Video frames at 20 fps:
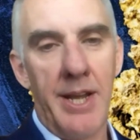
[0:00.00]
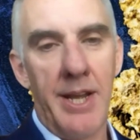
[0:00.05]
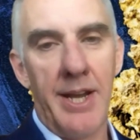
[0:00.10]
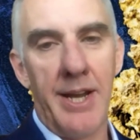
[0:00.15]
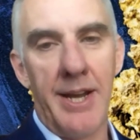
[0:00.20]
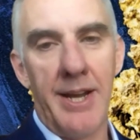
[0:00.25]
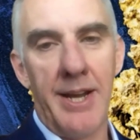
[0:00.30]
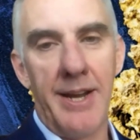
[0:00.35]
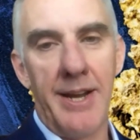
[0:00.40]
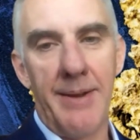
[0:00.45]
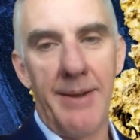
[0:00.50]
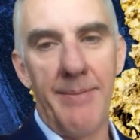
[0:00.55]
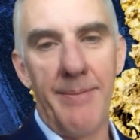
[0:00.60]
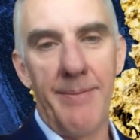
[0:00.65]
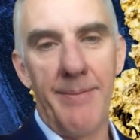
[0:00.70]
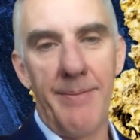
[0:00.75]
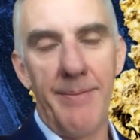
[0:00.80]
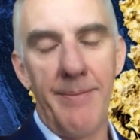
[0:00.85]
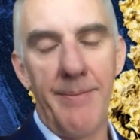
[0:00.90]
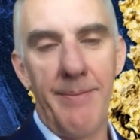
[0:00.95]

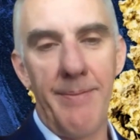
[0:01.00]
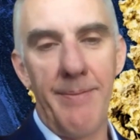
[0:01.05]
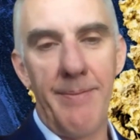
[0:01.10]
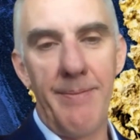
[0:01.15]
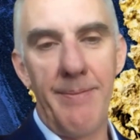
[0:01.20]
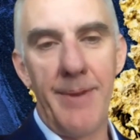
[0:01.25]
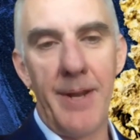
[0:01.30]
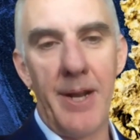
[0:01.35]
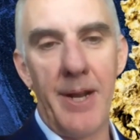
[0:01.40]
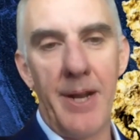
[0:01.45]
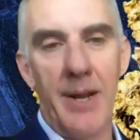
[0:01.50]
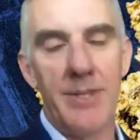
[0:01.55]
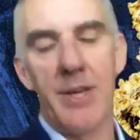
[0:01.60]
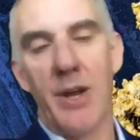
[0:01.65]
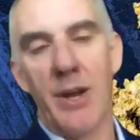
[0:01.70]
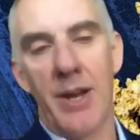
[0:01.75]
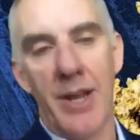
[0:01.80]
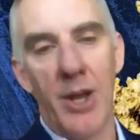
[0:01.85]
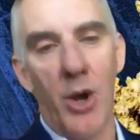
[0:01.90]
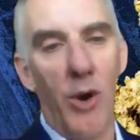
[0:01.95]
It's
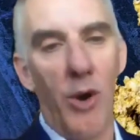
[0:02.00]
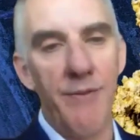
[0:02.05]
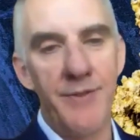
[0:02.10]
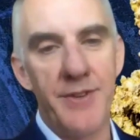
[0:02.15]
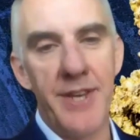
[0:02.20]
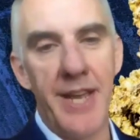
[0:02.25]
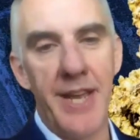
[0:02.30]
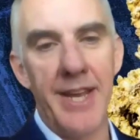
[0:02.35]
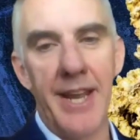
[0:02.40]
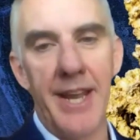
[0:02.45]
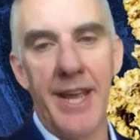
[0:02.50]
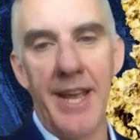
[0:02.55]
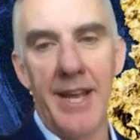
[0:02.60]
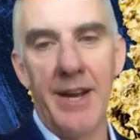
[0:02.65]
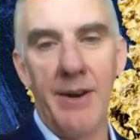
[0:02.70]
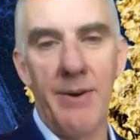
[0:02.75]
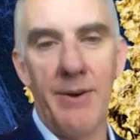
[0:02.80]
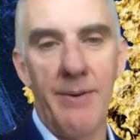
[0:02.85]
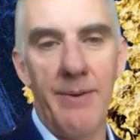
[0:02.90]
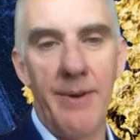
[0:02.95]
only offset
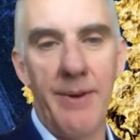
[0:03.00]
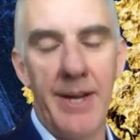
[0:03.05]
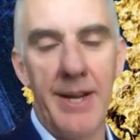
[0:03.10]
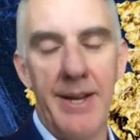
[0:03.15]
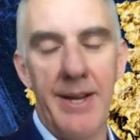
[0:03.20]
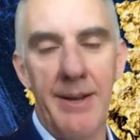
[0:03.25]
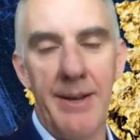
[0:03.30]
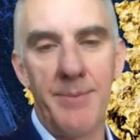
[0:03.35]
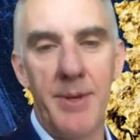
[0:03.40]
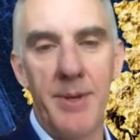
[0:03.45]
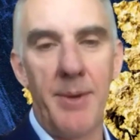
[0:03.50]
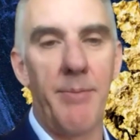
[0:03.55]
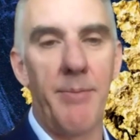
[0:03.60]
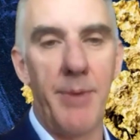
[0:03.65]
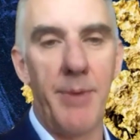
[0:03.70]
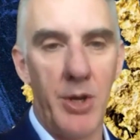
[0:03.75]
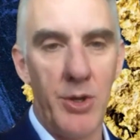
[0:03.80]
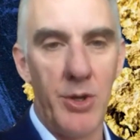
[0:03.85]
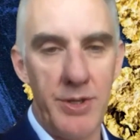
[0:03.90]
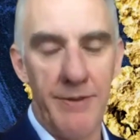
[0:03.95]
now simply
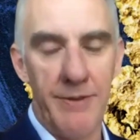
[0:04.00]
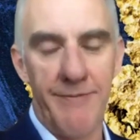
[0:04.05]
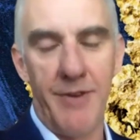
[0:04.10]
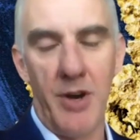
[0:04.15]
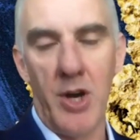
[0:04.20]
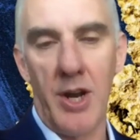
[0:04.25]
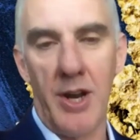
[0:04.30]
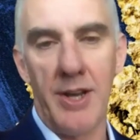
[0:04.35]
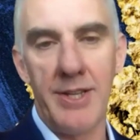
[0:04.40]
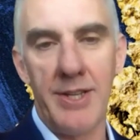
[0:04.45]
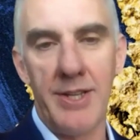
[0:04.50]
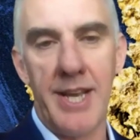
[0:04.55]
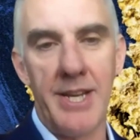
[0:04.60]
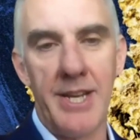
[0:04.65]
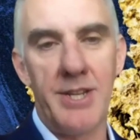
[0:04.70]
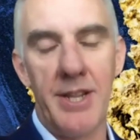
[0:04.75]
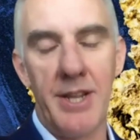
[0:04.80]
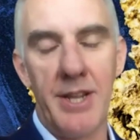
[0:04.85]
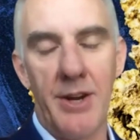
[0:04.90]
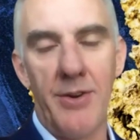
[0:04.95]
because of the
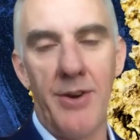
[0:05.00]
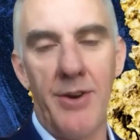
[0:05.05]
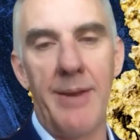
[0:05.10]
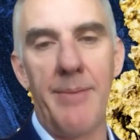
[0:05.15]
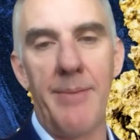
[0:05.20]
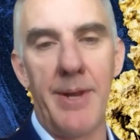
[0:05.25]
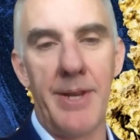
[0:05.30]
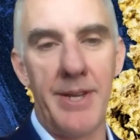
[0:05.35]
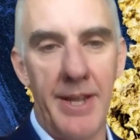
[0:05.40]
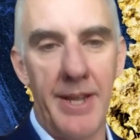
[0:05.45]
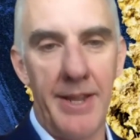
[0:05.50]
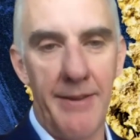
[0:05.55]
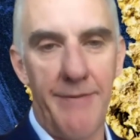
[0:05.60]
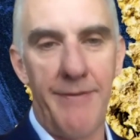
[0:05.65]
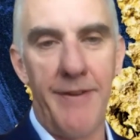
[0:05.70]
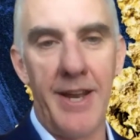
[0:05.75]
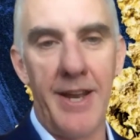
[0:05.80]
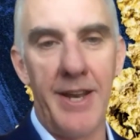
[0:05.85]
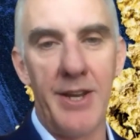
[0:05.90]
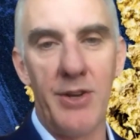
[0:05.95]
finalisation agreement and the
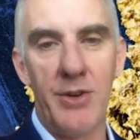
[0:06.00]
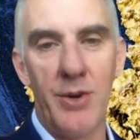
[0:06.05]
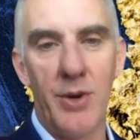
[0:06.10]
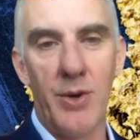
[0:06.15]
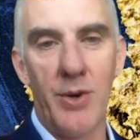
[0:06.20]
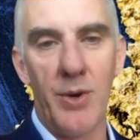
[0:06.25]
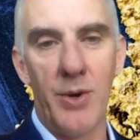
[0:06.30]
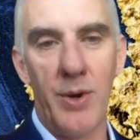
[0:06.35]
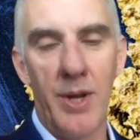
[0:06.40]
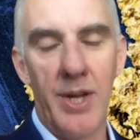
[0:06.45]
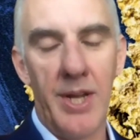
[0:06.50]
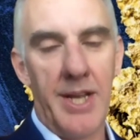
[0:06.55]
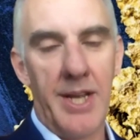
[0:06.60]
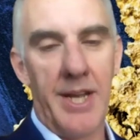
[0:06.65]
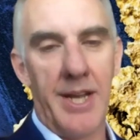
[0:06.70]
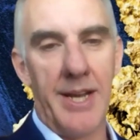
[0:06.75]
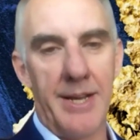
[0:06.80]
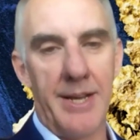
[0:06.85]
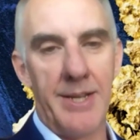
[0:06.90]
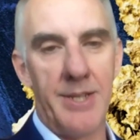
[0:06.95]
funding draw,
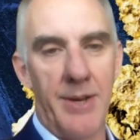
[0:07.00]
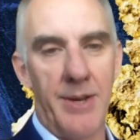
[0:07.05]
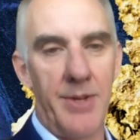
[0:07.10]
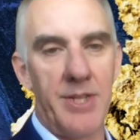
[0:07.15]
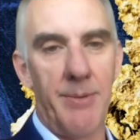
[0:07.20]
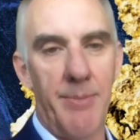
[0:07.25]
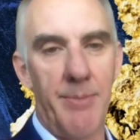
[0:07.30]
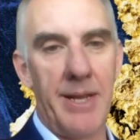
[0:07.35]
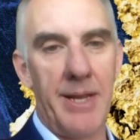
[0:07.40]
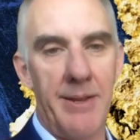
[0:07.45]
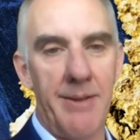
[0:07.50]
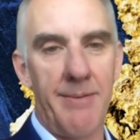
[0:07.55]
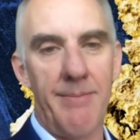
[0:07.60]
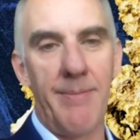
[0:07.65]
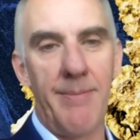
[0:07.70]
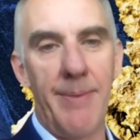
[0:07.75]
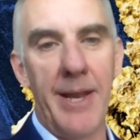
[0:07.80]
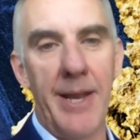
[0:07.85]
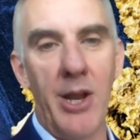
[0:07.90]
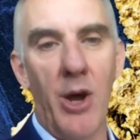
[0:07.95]
so it's a bit
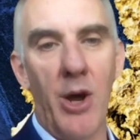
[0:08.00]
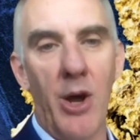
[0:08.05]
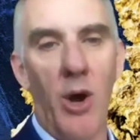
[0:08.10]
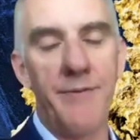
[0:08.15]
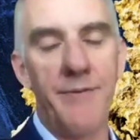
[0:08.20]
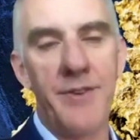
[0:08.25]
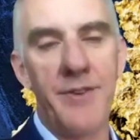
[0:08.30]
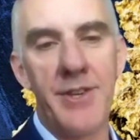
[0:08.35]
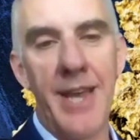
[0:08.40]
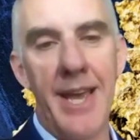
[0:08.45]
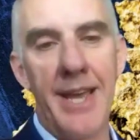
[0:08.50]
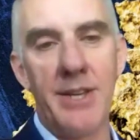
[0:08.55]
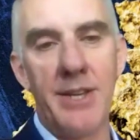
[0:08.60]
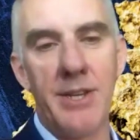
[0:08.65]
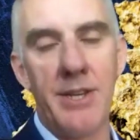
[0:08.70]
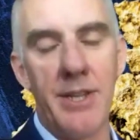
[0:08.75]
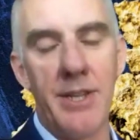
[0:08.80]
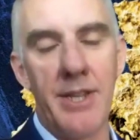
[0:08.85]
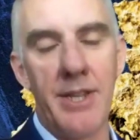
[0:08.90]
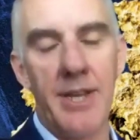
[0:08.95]
offset
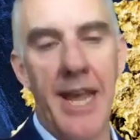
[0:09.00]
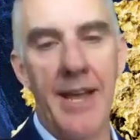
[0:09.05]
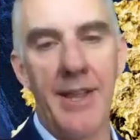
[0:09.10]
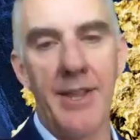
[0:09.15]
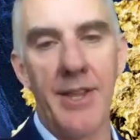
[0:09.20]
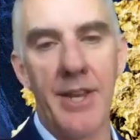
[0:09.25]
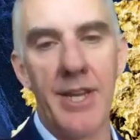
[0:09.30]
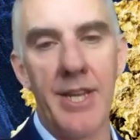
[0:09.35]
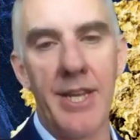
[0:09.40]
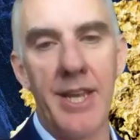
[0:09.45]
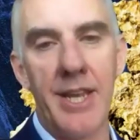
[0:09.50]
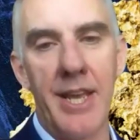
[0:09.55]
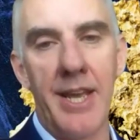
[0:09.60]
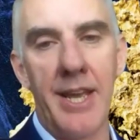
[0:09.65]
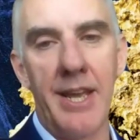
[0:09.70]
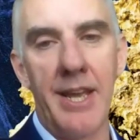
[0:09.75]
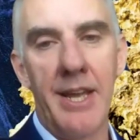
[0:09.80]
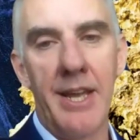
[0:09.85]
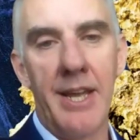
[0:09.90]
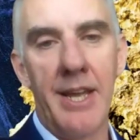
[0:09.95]
to the calendar
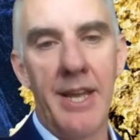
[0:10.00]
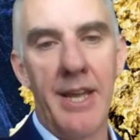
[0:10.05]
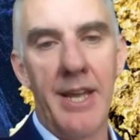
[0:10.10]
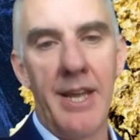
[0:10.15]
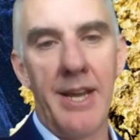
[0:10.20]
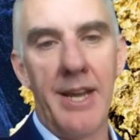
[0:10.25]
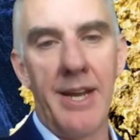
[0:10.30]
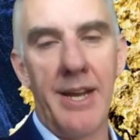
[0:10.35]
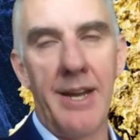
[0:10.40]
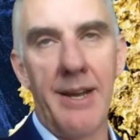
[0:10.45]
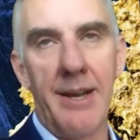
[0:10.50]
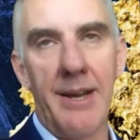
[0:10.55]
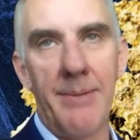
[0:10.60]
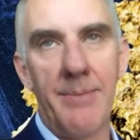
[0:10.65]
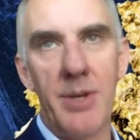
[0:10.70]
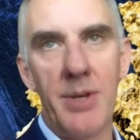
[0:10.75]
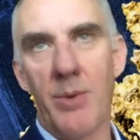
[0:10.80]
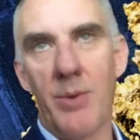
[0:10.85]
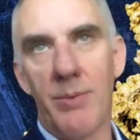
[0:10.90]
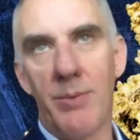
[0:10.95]
year.
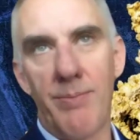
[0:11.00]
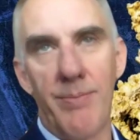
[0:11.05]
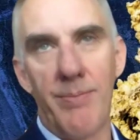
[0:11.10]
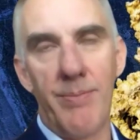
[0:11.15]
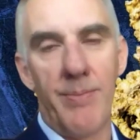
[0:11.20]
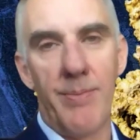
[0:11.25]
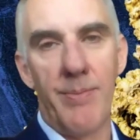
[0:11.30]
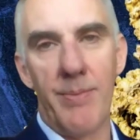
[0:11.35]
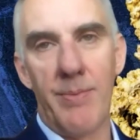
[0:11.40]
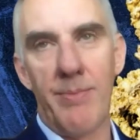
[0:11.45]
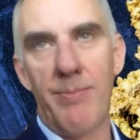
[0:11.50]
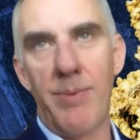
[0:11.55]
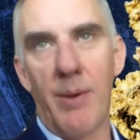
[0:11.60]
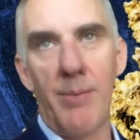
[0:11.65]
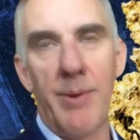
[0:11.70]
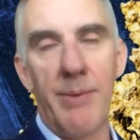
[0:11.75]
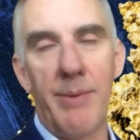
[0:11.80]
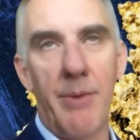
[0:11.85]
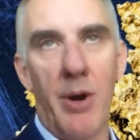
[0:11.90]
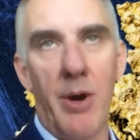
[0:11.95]
So we'll
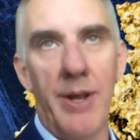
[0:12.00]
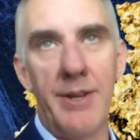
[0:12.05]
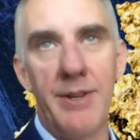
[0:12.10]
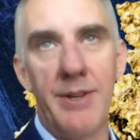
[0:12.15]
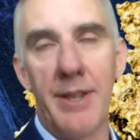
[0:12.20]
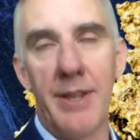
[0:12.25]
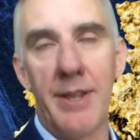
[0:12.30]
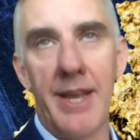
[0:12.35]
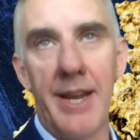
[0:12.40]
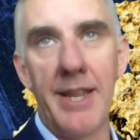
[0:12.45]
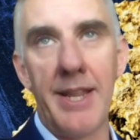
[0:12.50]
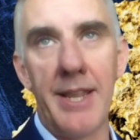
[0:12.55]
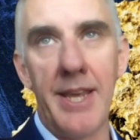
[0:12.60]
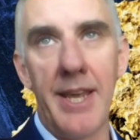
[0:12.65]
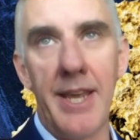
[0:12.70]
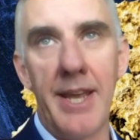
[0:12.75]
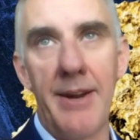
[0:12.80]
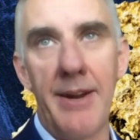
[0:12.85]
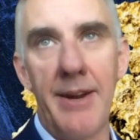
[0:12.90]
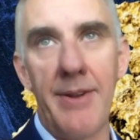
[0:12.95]
probably mine till the end of the
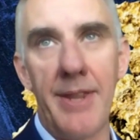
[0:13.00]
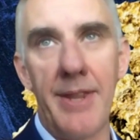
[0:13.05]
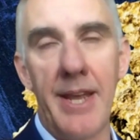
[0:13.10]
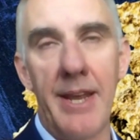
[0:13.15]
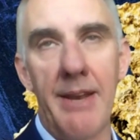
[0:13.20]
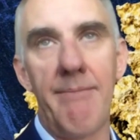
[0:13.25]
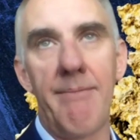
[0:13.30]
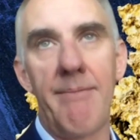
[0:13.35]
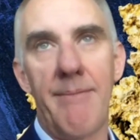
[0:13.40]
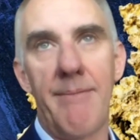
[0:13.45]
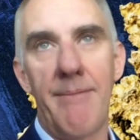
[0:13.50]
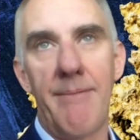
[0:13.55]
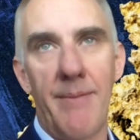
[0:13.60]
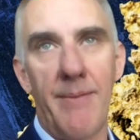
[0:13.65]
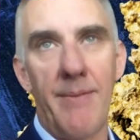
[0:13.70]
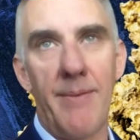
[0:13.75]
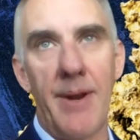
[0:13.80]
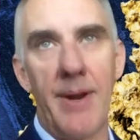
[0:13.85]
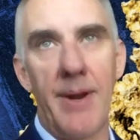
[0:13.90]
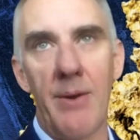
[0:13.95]
year and then
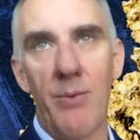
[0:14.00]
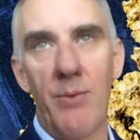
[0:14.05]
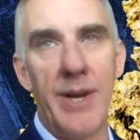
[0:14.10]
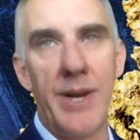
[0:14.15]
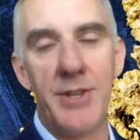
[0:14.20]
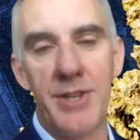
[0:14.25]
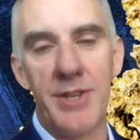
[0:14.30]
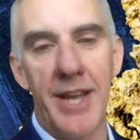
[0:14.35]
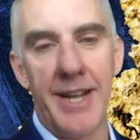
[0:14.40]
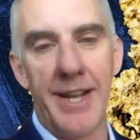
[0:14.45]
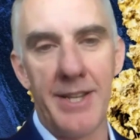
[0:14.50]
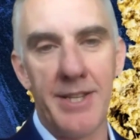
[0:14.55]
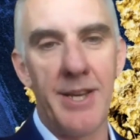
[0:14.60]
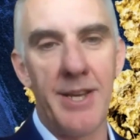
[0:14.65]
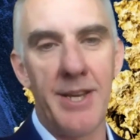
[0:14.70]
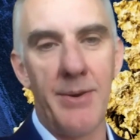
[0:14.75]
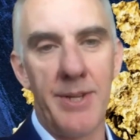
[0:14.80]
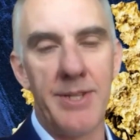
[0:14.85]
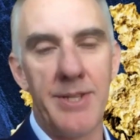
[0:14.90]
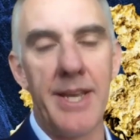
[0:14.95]
reset it
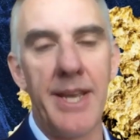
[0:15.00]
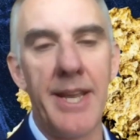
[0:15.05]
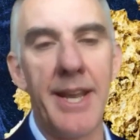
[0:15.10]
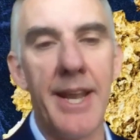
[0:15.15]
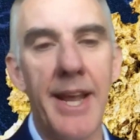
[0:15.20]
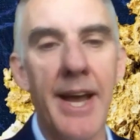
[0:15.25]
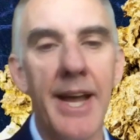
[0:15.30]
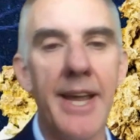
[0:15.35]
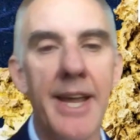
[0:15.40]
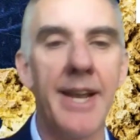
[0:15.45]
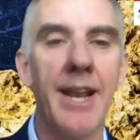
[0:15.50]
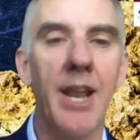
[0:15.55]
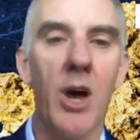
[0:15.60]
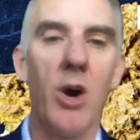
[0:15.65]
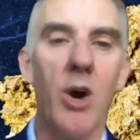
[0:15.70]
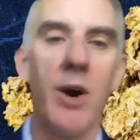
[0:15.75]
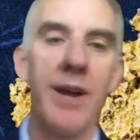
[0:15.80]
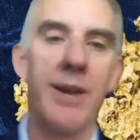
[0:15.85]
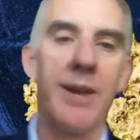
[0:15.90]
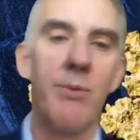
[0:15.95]
so it's in
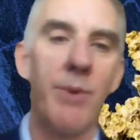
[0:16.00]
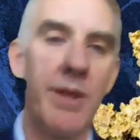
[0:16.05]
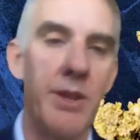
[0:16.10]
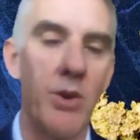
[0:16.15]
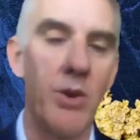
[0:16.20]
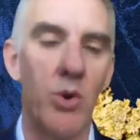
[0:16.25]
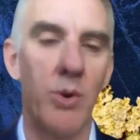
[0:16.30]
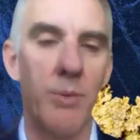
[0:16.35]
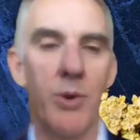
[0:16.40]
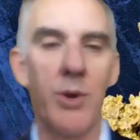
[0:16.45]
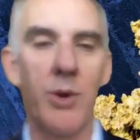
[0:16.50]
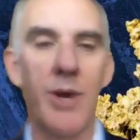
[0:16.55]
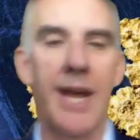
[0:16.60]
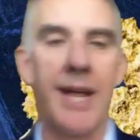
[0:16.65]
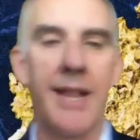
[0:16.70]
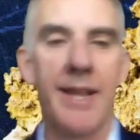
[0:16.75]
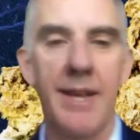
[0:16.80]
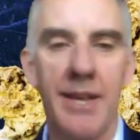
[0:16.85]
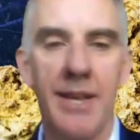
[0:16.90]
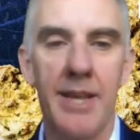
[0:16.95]
line with a normal
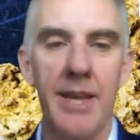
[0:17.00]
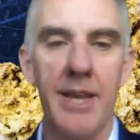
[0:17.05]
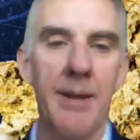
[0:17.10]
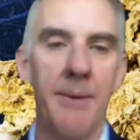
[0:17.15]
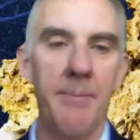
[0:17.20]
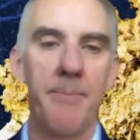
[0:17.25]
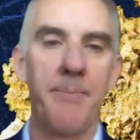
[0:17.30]
calendar year.